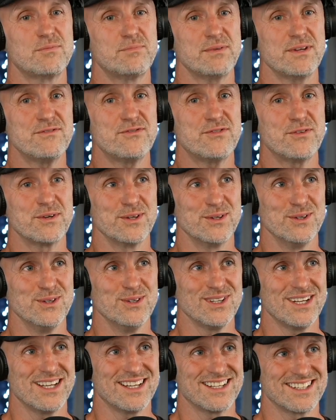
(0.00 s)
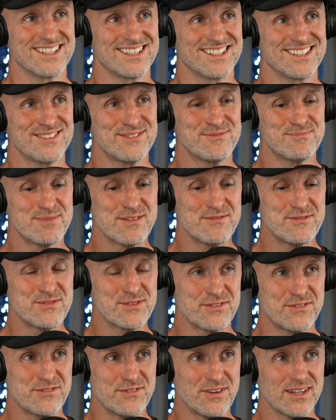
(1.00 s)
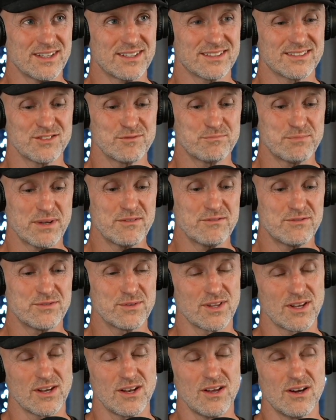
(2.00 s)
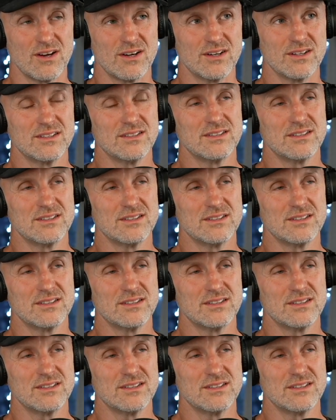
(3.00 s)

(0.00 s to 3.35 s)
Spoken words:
You've been through it all, Ali. You've been through the lot.